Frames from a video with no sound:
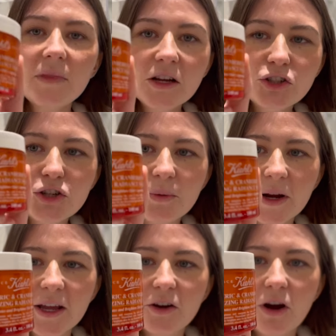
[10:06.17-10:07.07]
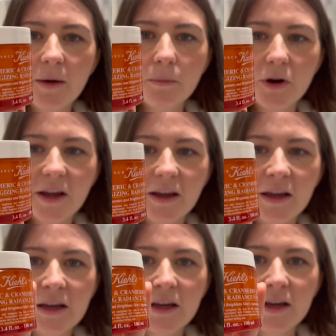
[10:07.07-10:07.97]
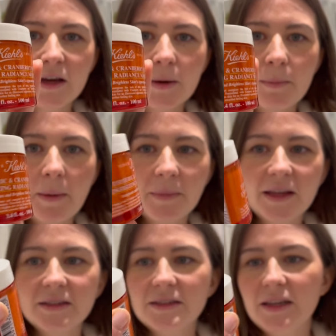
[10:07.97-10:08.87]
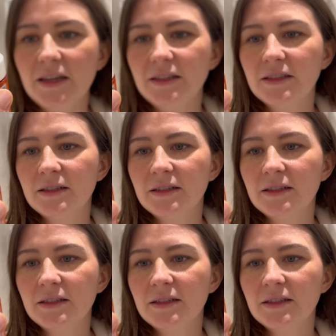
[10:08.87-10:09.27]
turmeric and cranberry pumpkin seed